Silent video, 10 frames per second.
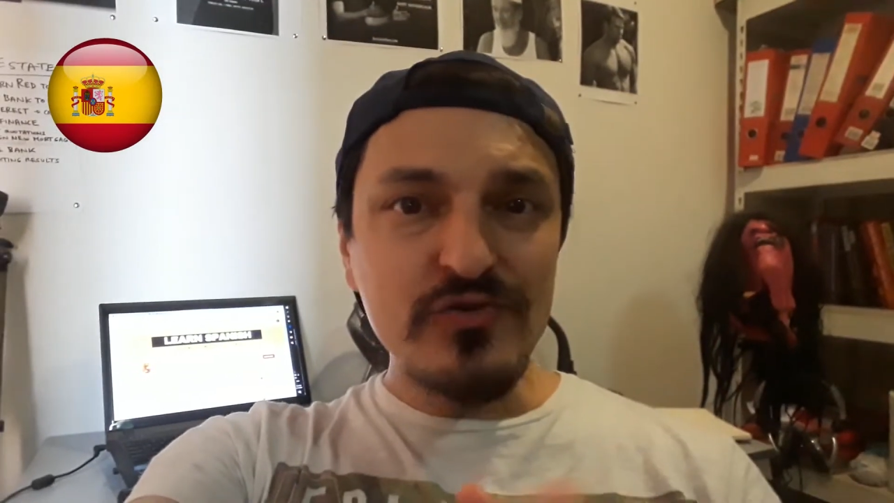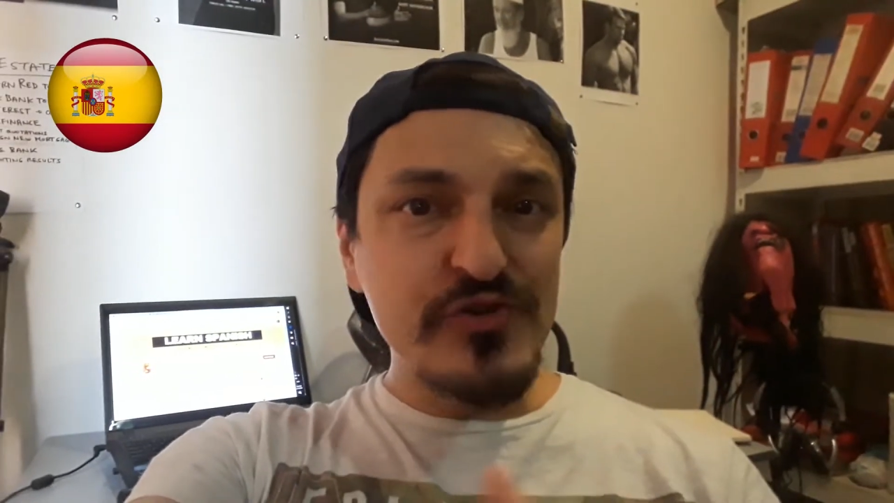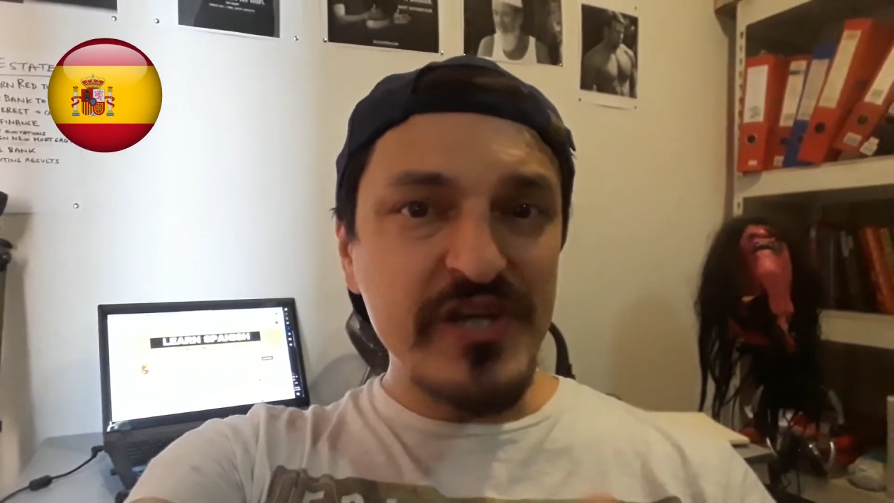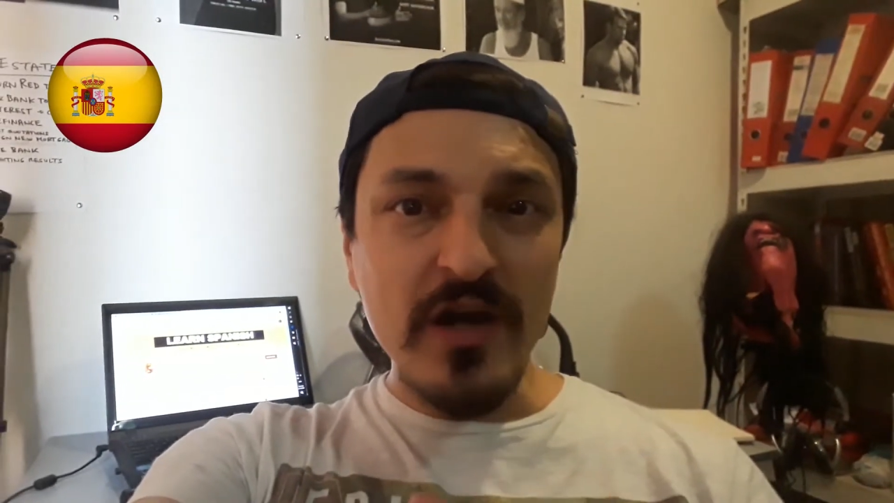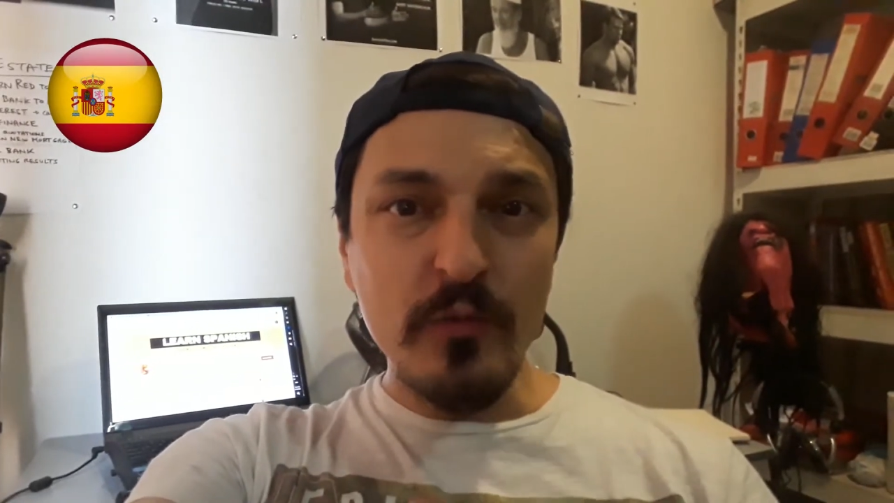to
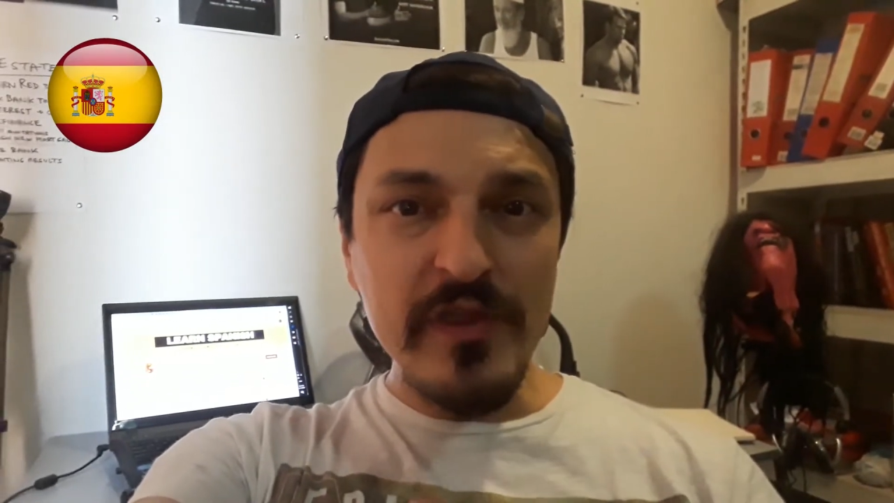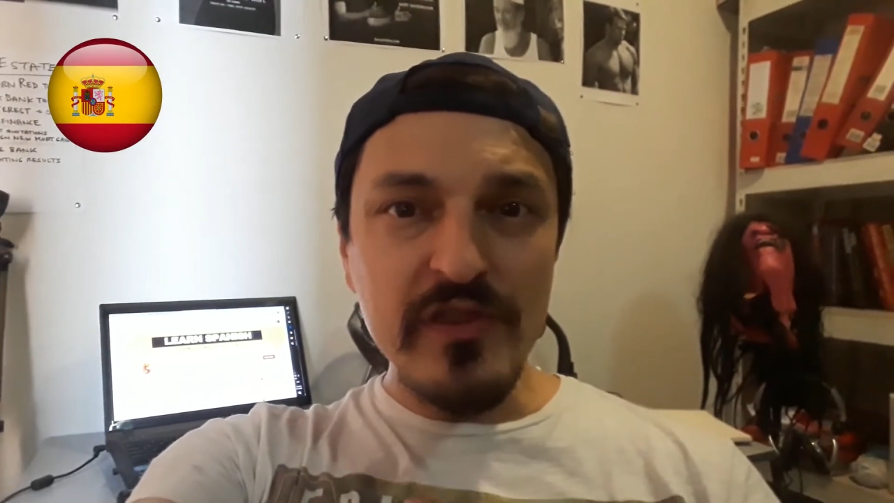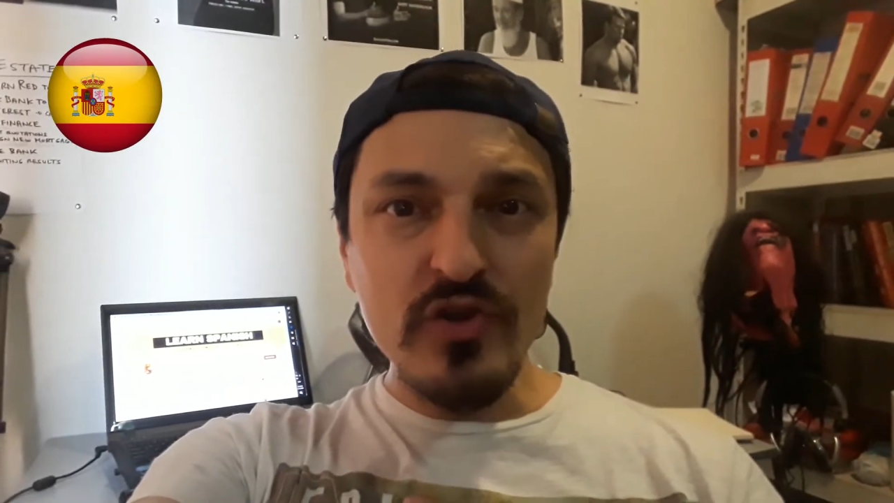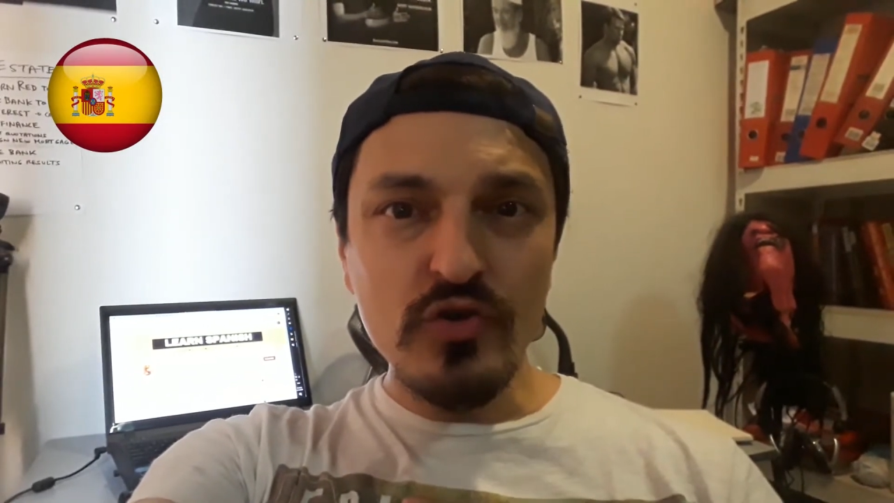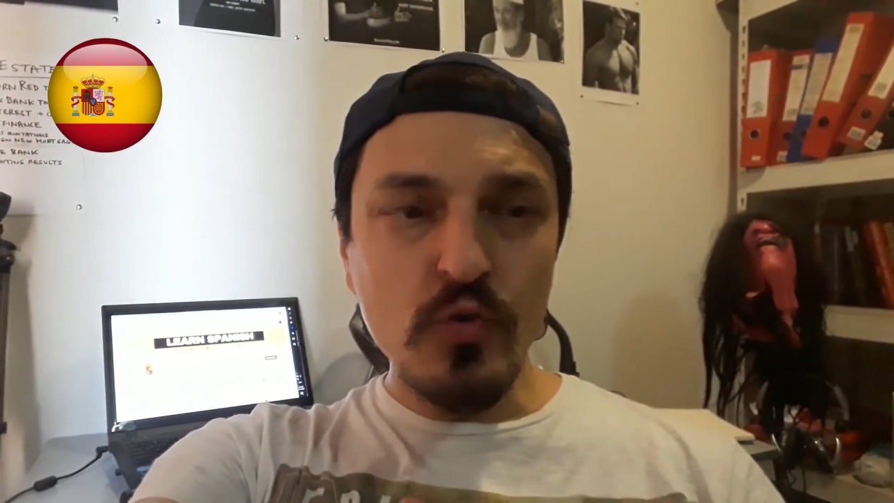share with
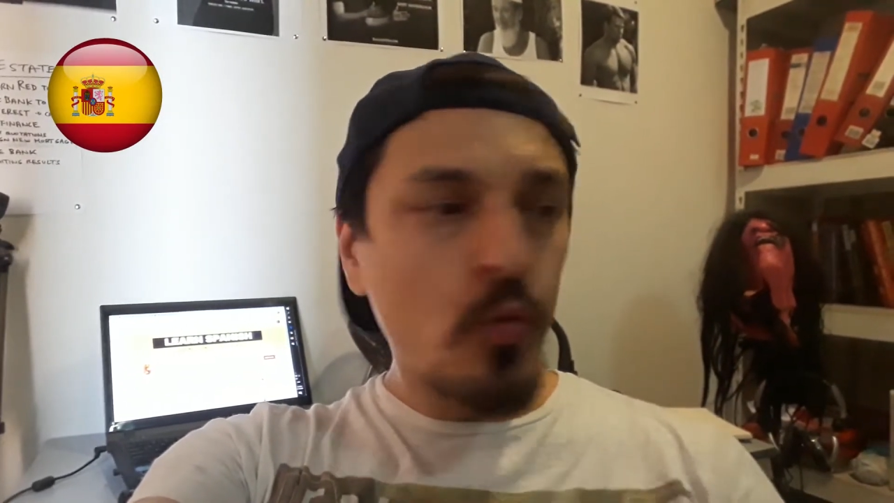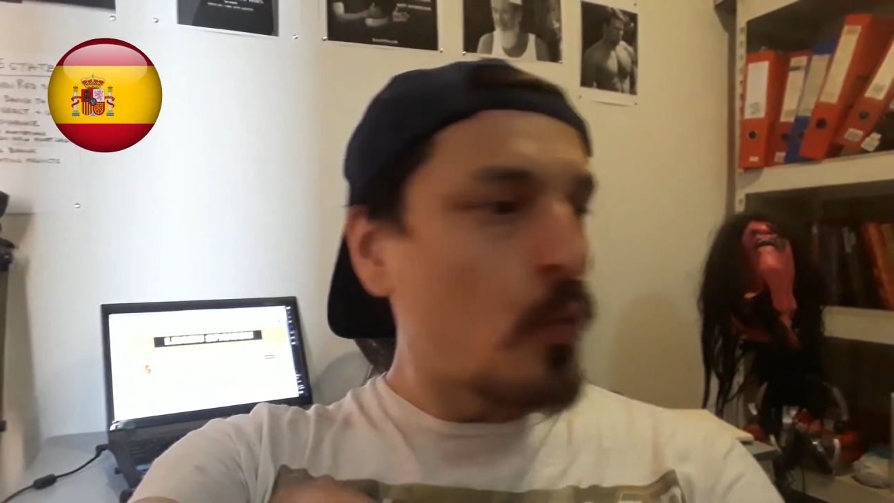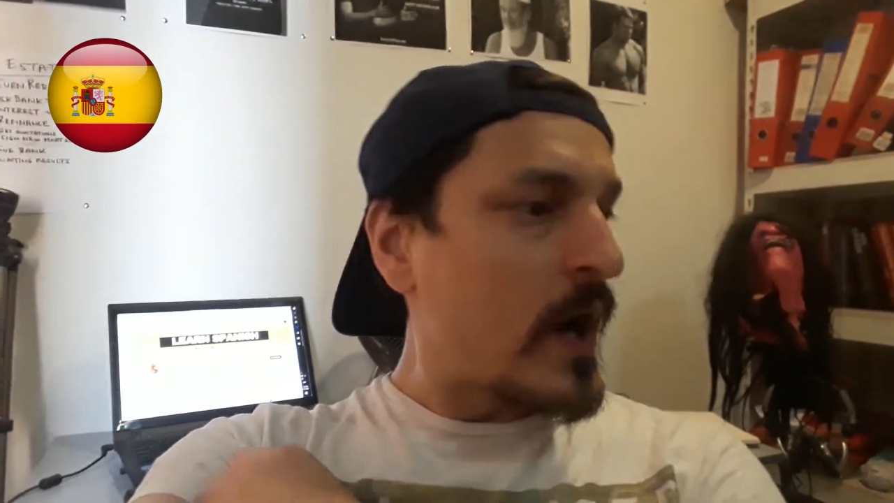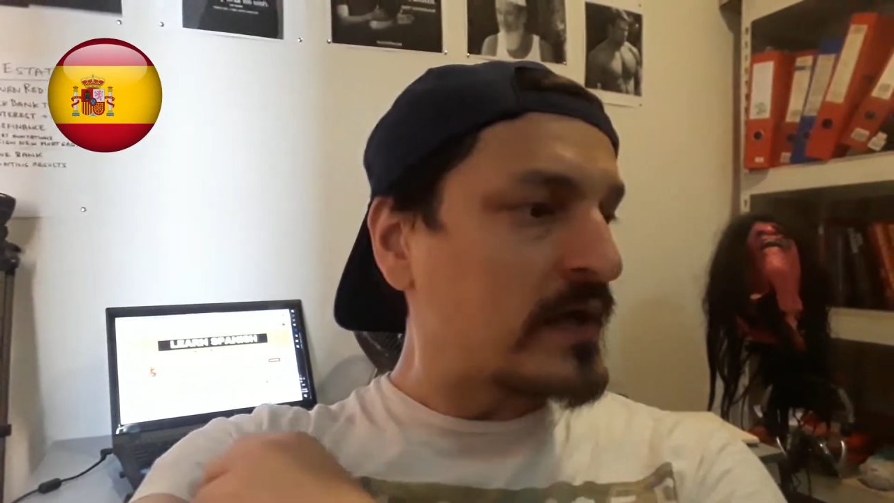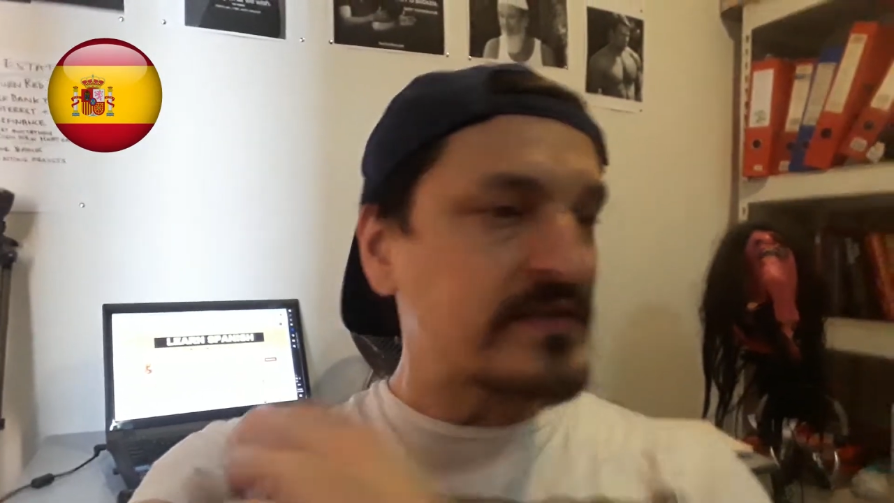you
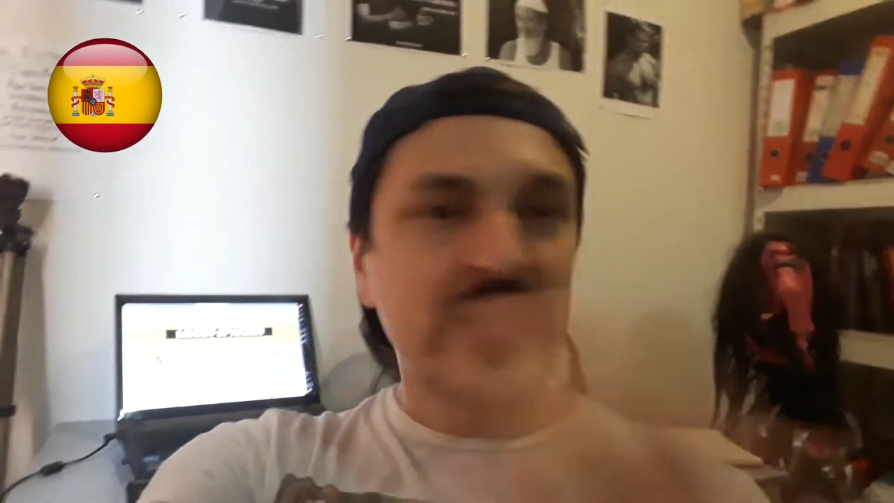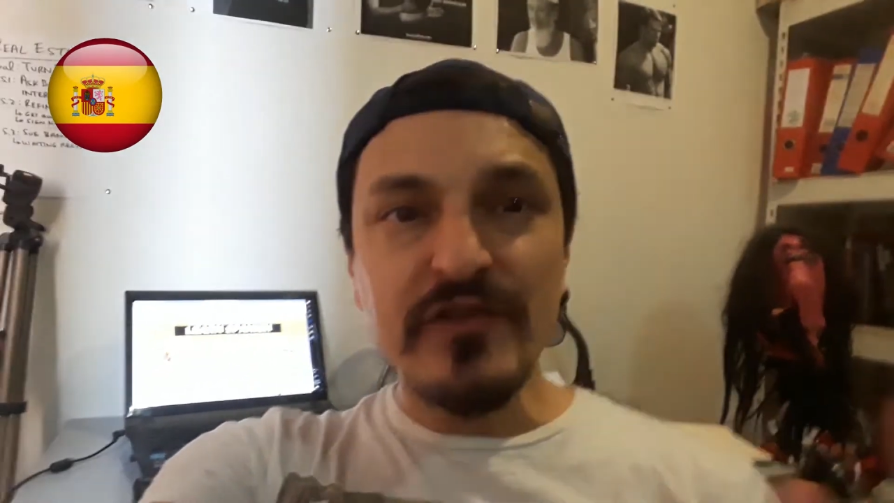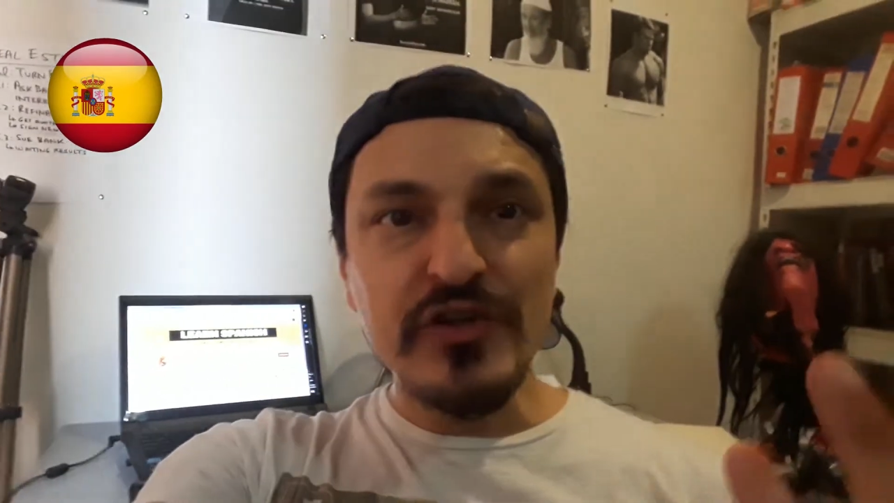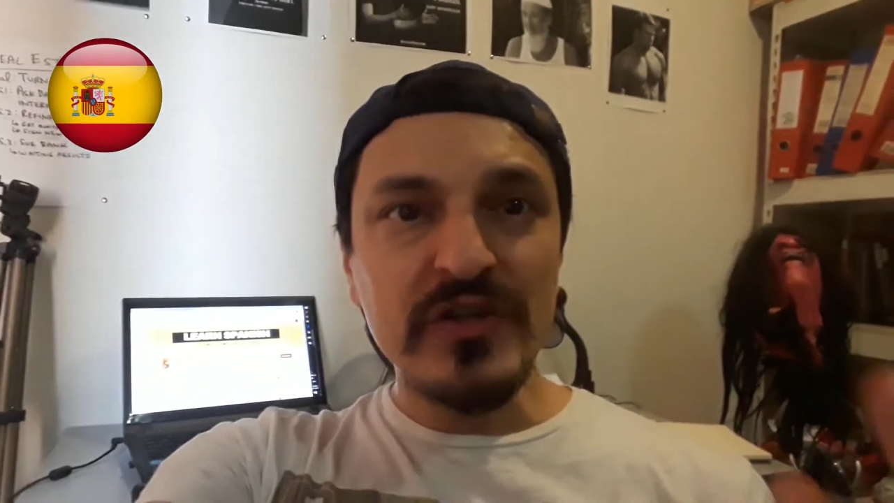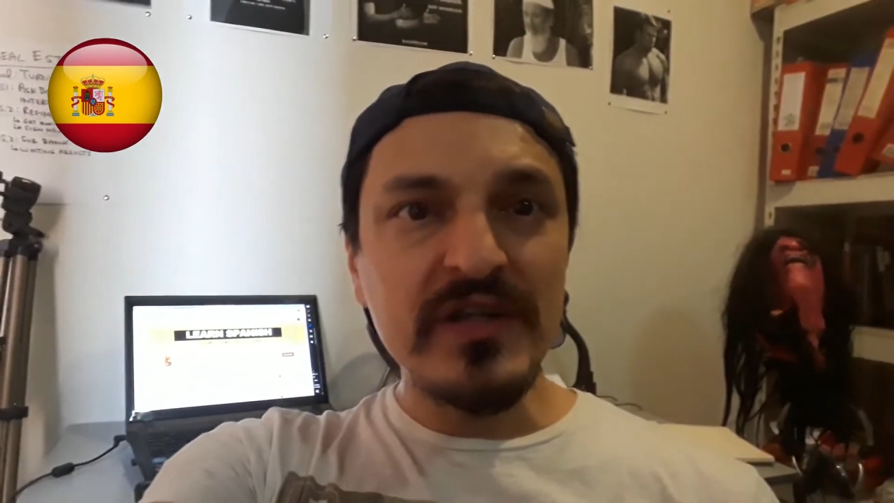
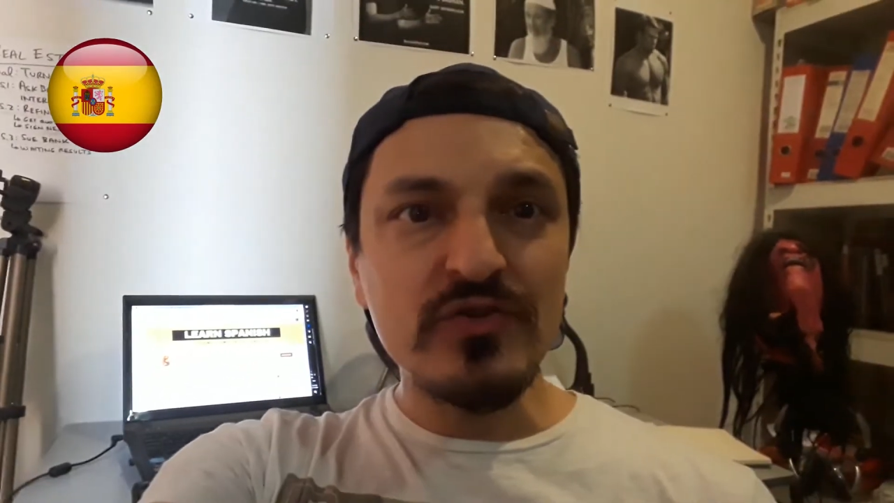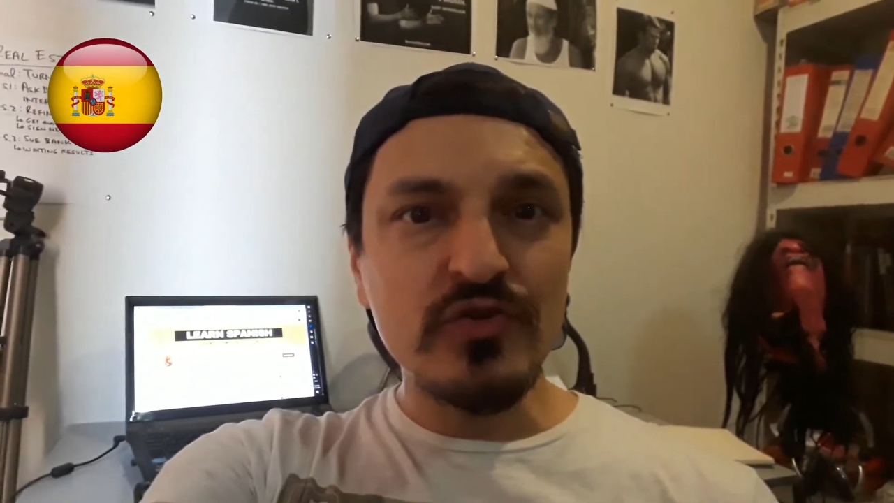whatever you need